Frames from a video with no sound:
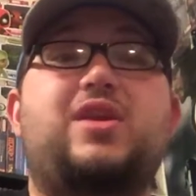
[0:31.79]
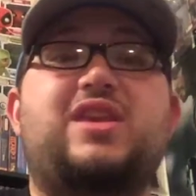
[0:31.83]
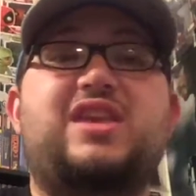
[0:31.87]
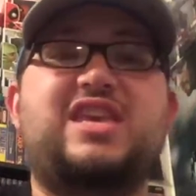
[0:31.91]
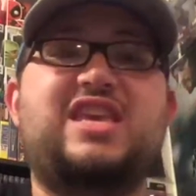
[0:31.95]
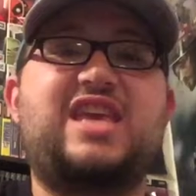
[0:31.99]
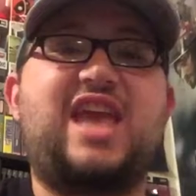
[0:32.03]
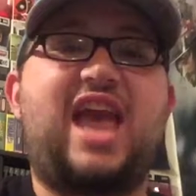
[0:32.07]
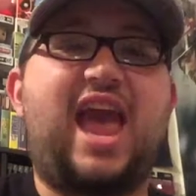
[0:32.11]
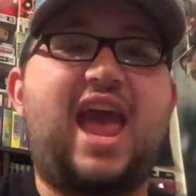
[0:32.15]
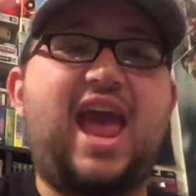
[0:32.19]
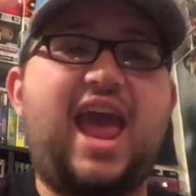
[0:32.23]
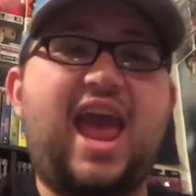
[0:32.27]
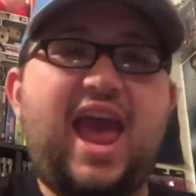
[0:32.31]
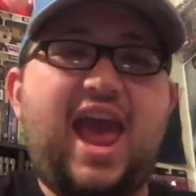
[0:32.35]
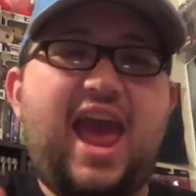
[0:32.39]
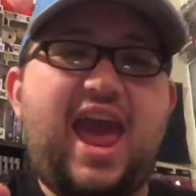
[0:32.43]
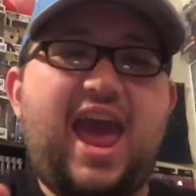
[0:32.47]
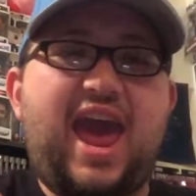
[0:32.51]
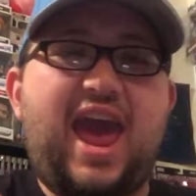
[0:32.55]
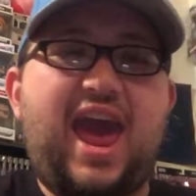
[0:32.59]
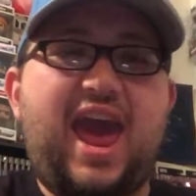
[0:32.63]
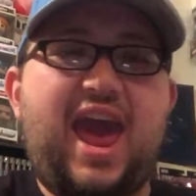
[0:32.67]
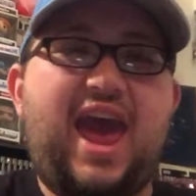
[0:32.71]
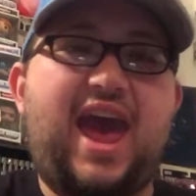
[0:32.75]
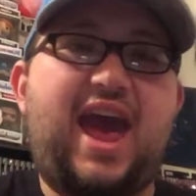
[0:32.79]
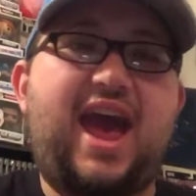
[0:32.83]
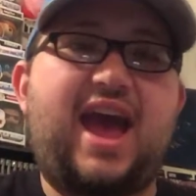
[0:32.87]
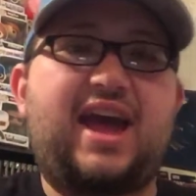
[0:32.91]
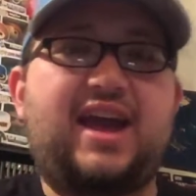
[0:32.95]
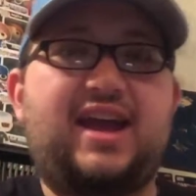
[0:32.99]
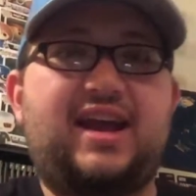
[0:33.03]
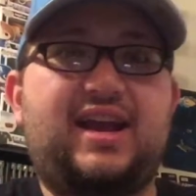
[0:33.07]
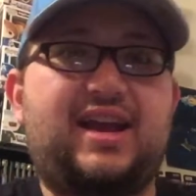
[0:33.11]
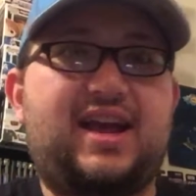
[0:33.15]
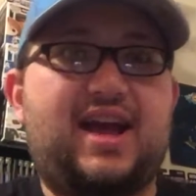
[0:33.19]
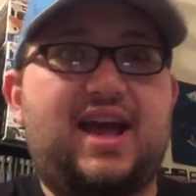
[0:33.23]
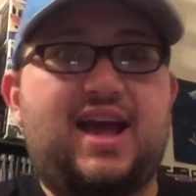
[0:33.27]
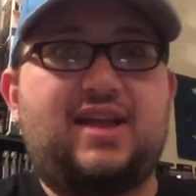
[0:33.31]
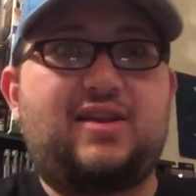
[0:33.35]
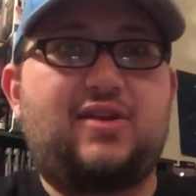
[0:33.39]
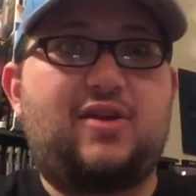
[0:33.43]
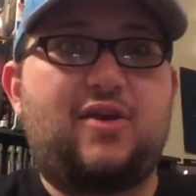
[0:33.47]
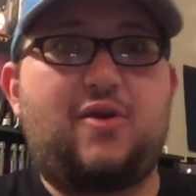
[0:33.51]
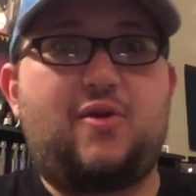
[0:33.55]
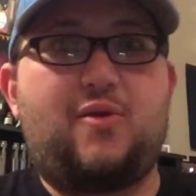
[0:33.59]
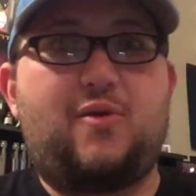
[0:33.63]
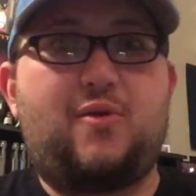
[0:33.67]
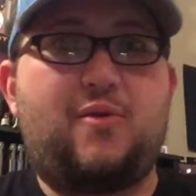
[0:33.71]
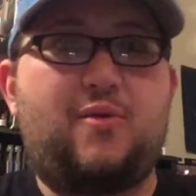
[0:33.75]
Yeah,
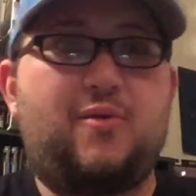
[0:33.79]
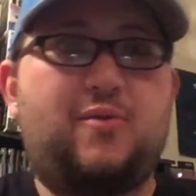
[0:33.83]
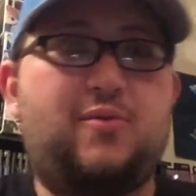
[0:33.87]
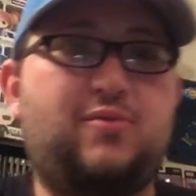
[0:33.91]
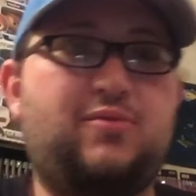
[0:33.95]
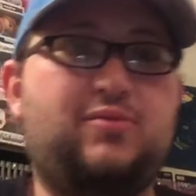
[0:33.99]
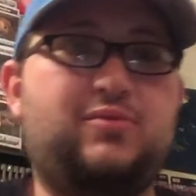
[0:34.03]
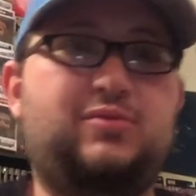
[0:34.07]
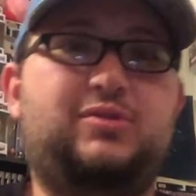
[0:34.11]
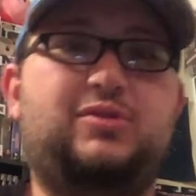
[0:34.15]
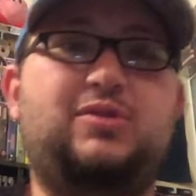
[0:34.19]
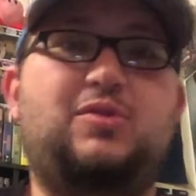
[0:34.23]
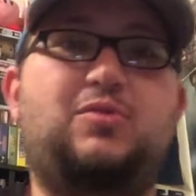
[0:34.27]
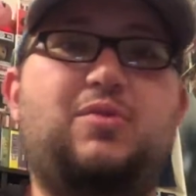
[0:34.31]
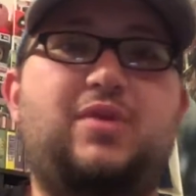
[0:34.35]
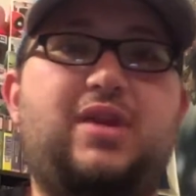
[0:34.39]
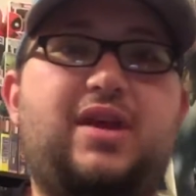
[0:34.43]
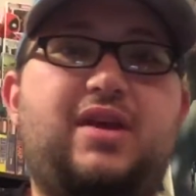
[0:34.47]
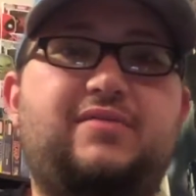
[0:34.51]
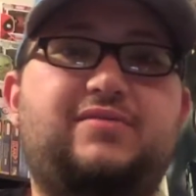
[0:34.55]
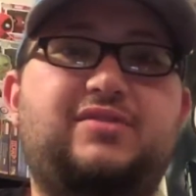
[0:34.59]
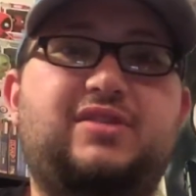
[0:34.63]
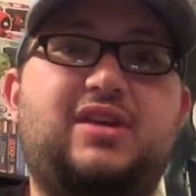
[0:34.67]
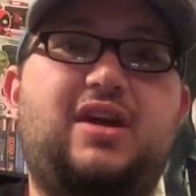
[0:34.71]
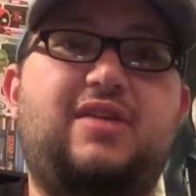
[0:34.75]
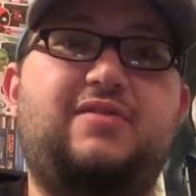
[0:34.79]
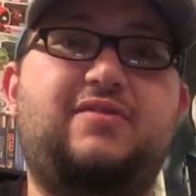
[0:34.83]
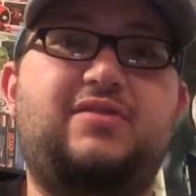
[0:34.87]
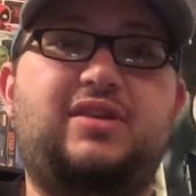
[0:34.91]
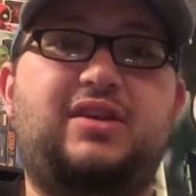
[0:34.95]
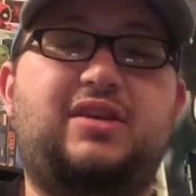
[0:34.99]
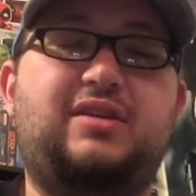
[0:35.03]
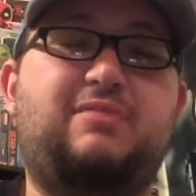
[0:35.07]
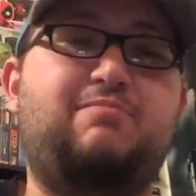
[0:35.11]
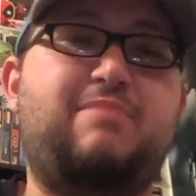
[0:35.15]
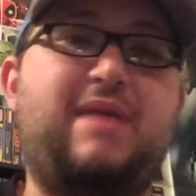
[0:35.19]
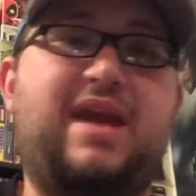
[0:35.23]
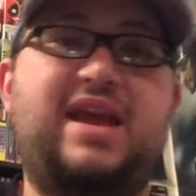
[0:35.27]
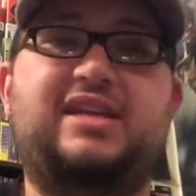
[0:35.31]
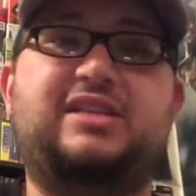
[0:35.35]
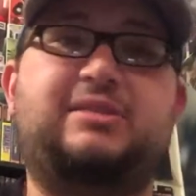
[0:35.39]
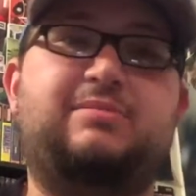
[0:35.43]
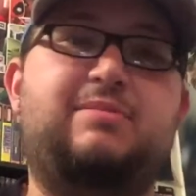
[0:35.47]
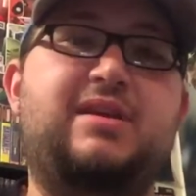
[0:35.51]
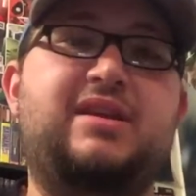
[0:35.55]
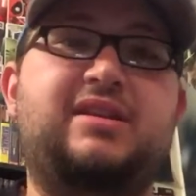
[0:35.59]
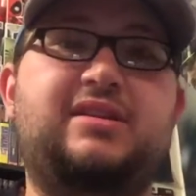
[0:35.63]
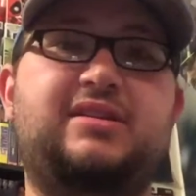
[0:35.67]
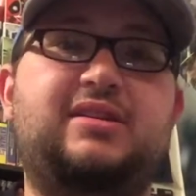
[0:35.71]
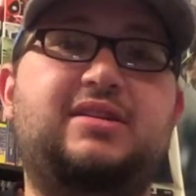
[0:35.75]
condo. So what else? I'll have a
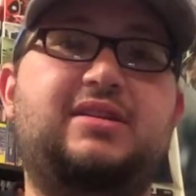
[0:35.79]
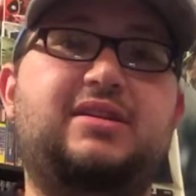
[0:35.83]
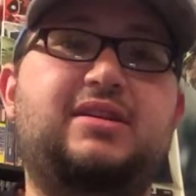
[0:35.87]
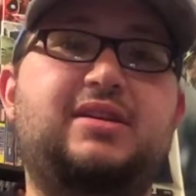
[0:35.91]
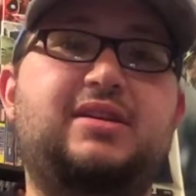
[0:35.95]
basement,